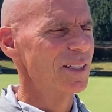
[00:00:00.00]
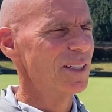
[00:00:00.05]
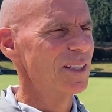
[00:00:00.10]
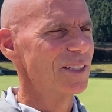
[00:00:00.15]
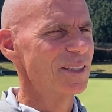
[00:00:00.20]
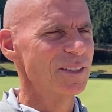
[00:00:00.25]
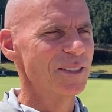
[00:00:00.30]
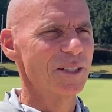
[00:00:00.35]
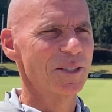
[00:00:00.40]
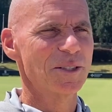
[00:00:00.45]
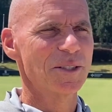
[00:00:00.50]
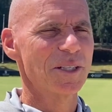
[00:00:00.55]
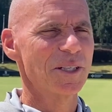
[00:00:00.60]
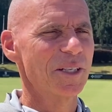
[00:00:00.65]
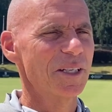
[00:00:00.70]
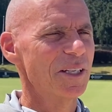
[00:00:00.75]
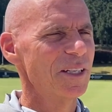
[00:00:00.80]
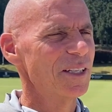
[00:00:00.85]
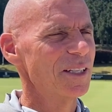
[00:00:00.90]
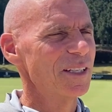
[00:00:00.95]
It's just
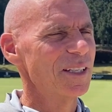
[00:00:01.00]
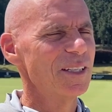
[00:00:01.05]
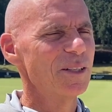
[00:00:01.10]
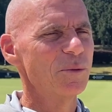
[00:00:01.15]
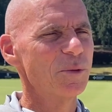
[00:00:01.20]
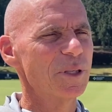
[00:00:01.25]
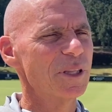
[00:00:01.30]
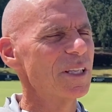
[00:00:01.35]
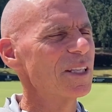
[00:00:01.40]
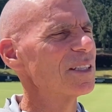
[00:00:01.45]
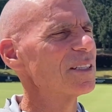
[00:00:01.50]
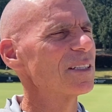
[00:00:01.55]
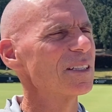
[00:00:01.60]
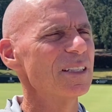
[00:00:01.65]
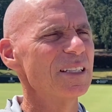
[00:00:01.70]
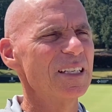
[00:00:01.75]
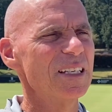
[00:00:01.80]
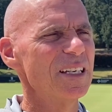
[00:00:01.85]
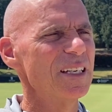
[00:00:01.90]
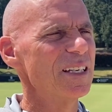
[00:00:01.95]
within the
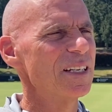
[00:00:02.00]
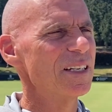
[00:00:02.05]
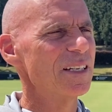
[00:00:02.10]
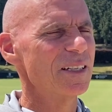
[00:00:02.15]
league.